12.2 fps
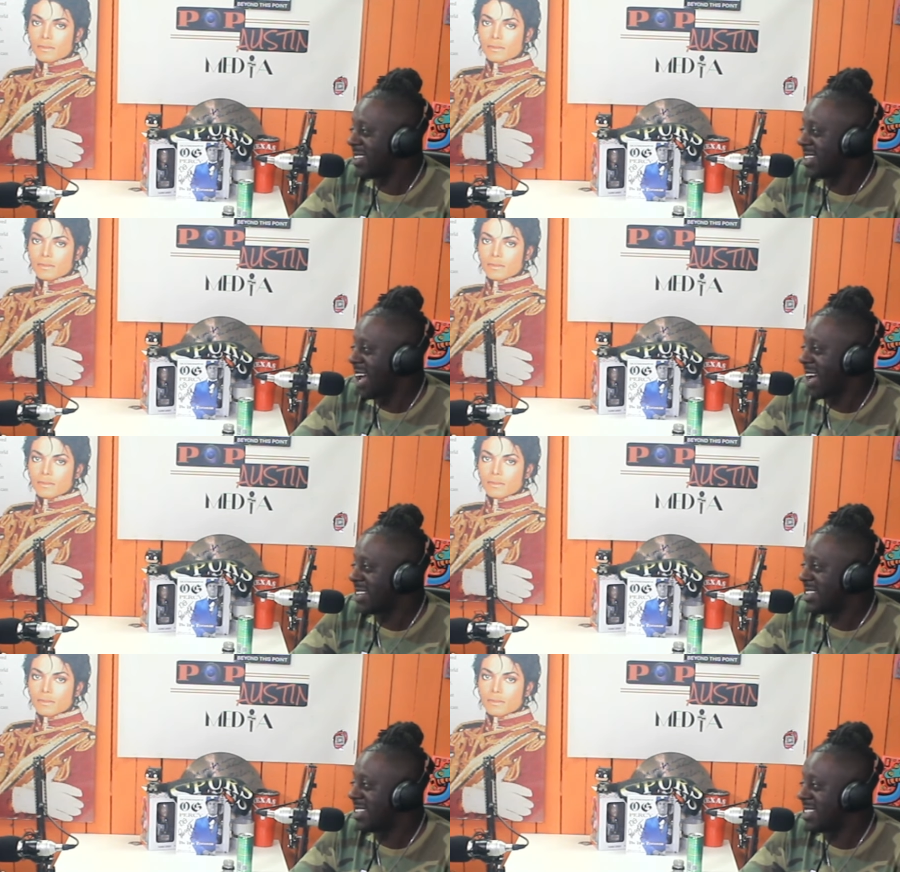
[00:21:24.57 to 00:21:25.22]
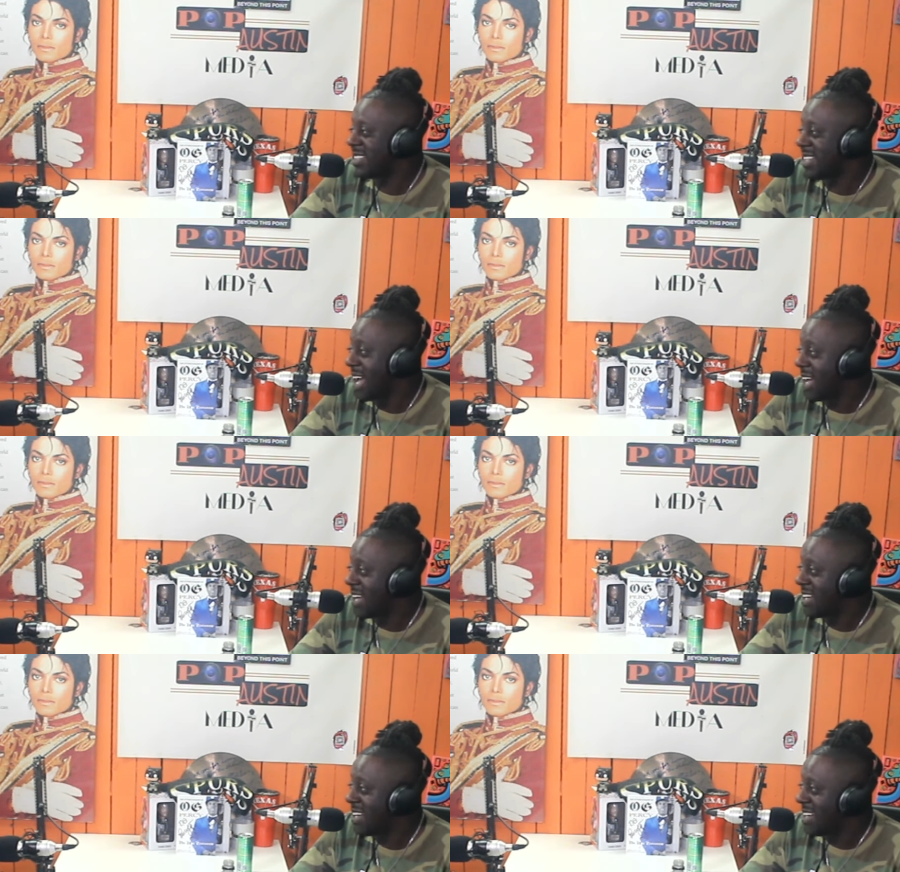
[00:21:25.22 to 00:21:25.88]
Speaker 1: Hot Heck to this
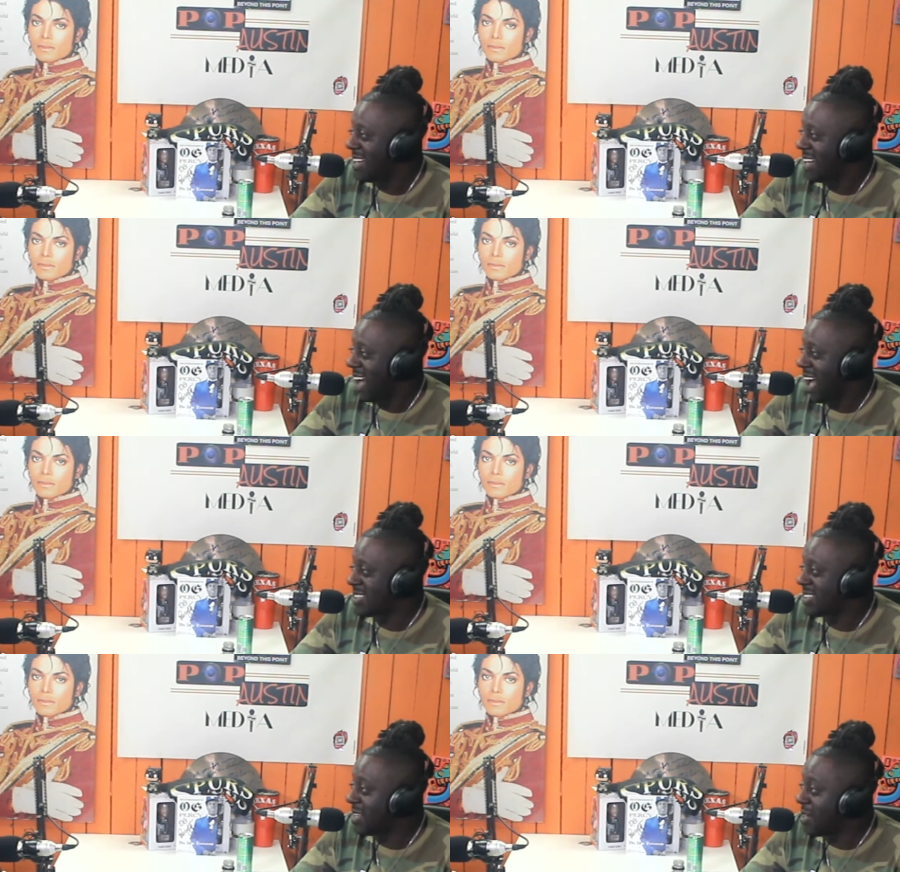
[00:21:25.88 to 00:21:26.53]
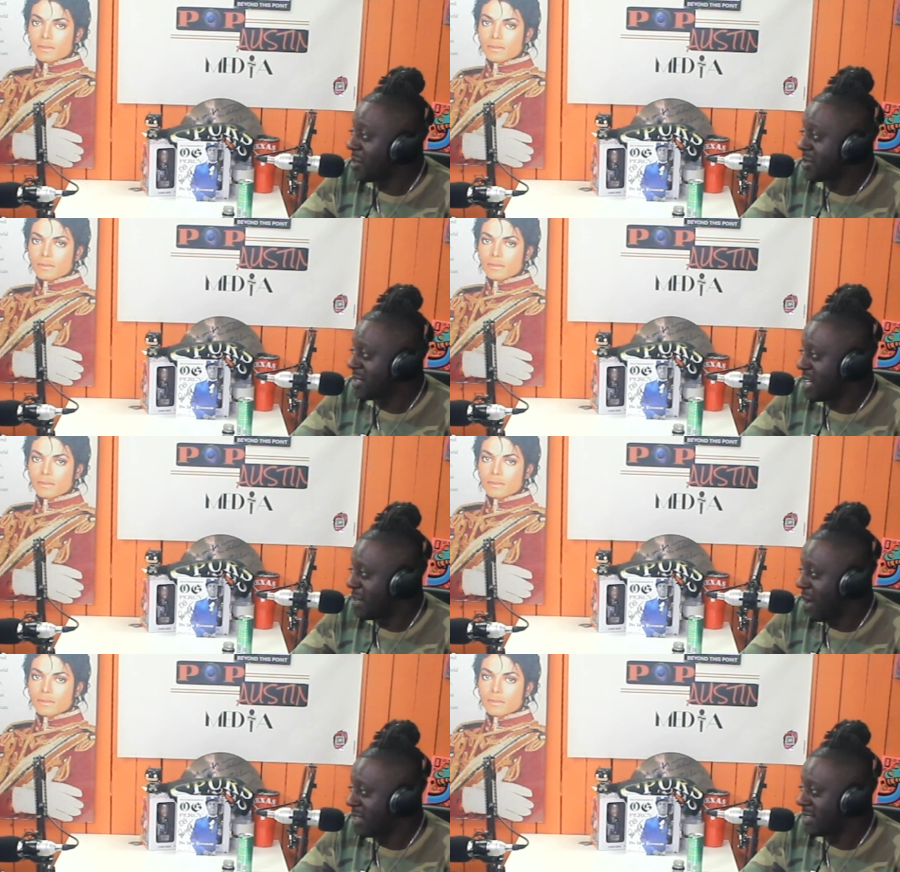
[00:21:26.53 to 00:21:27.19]
day. I still jam.
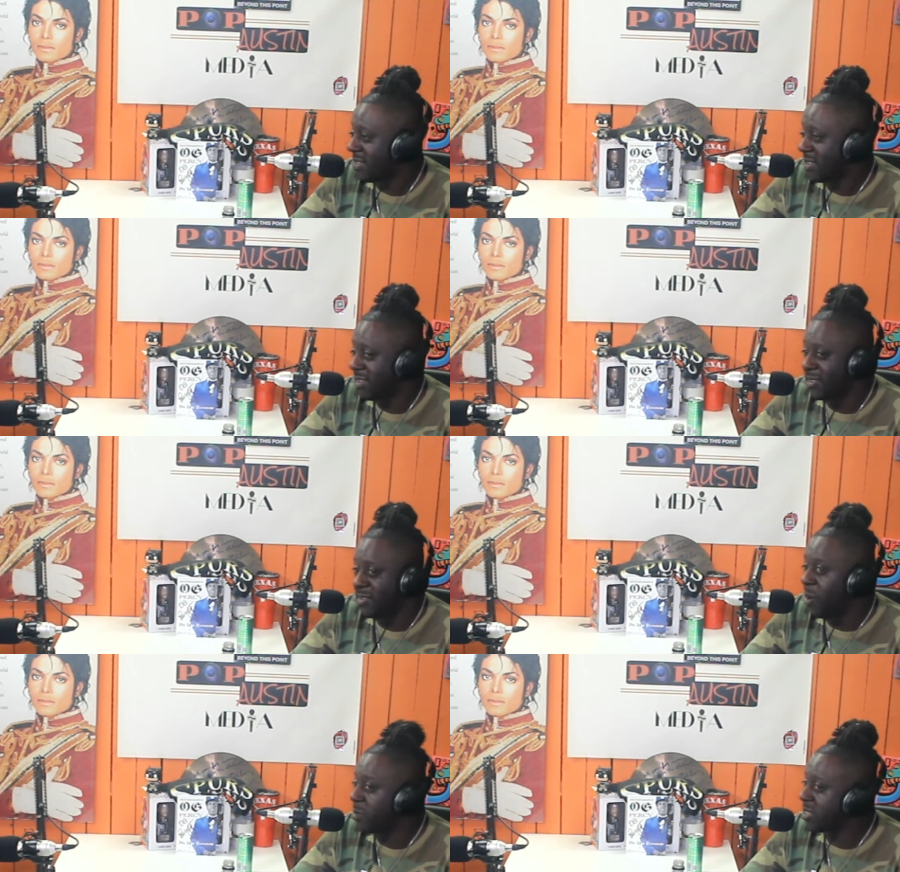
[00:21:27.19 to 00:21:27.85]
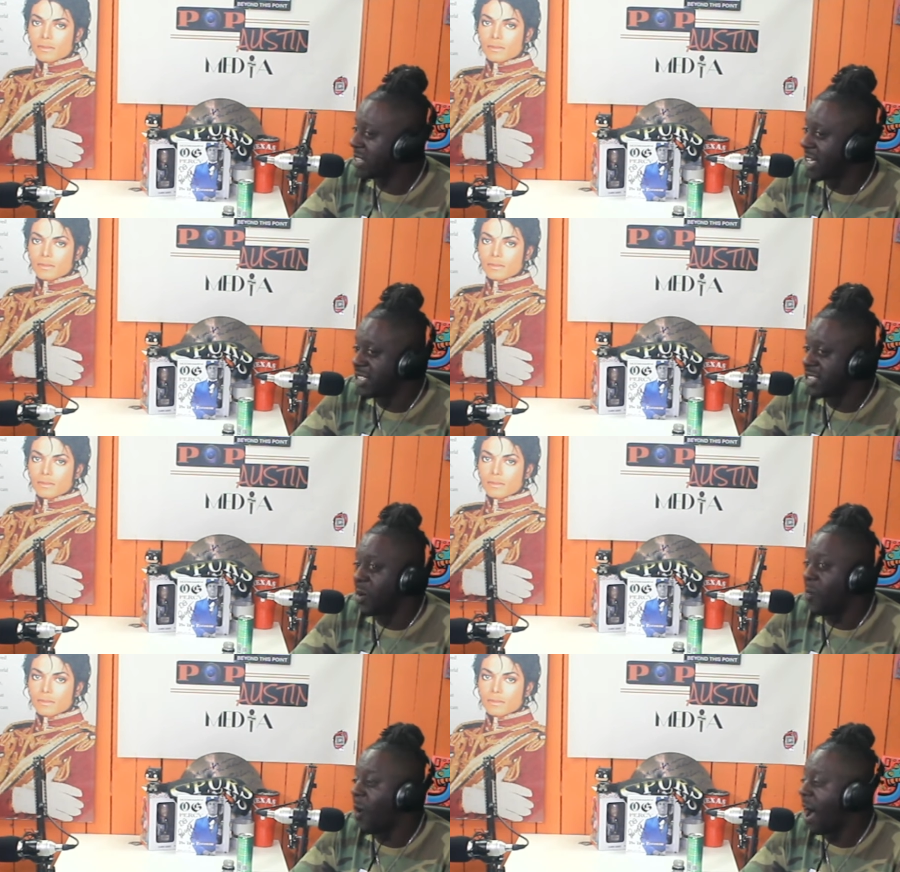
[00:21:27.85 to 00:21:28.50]
Those skits are wild. Those skits
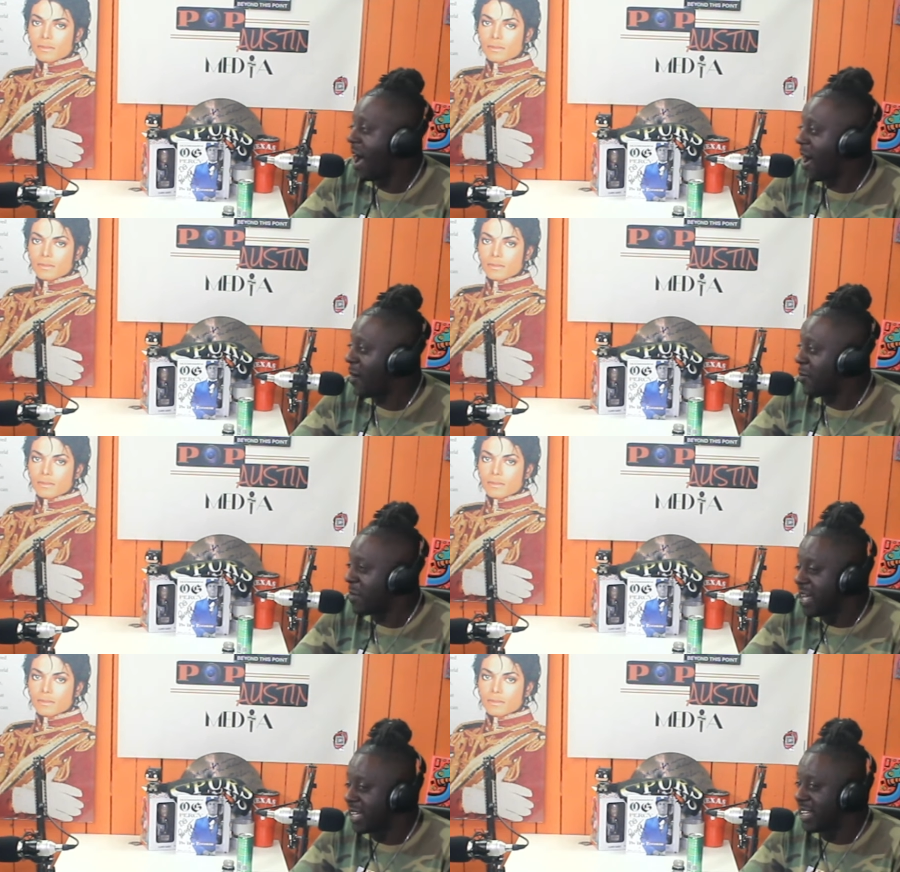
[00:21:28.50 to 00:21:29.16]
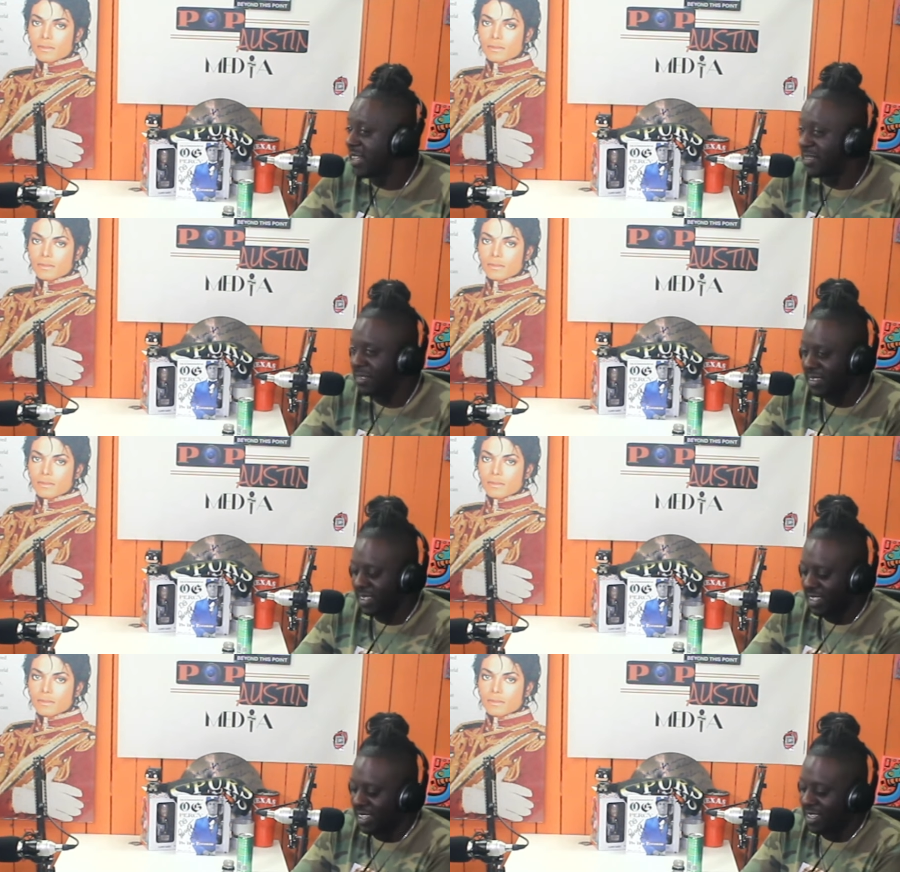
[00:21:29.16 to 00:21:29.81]
are wild. He said, "I'm
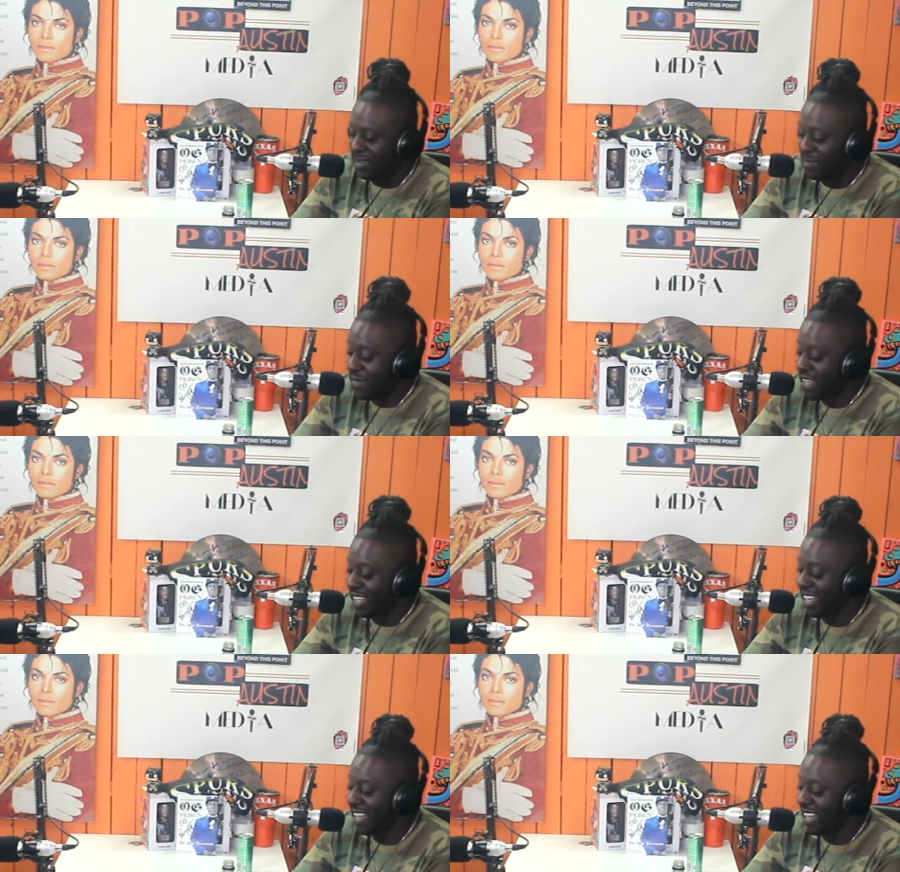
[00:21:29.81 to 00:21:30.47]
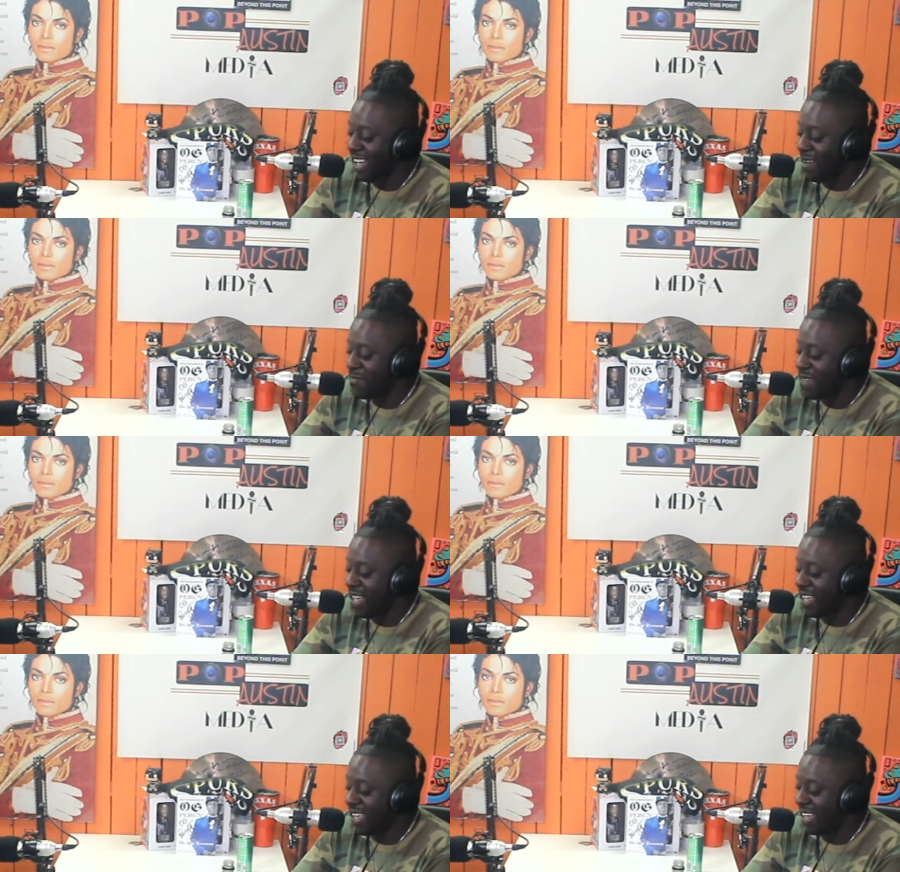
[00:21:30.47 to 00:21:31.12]
Nicky, yeah, I'm Nicky, I'm
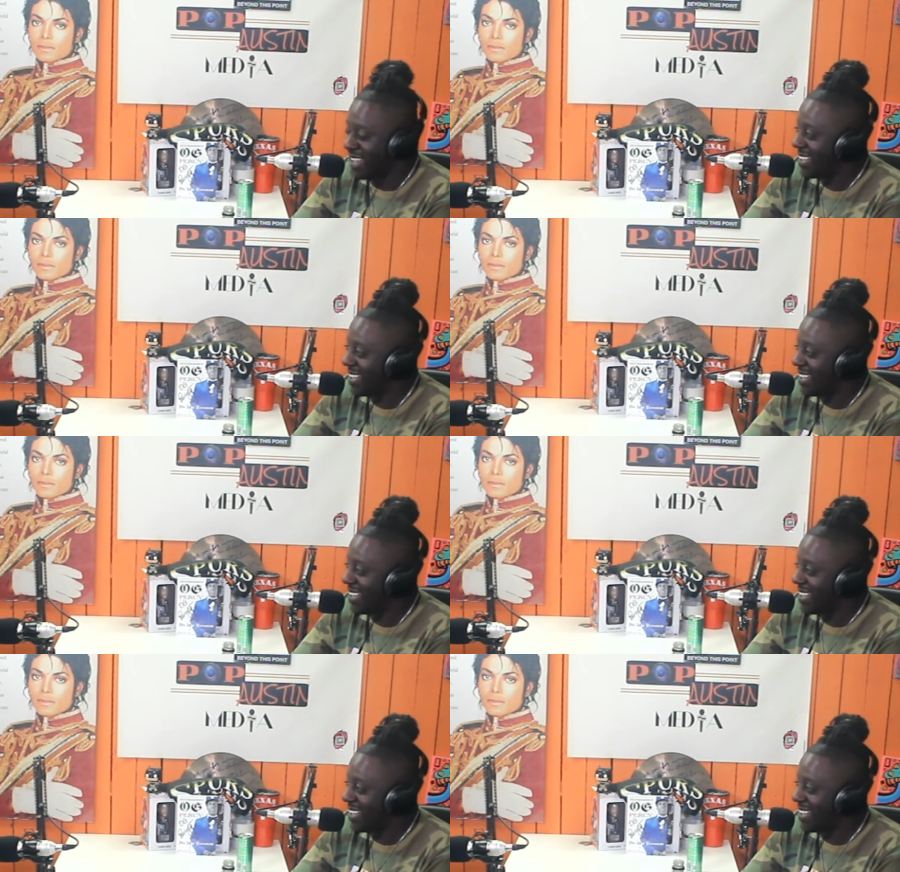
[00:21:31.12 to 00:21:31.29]
Nicky."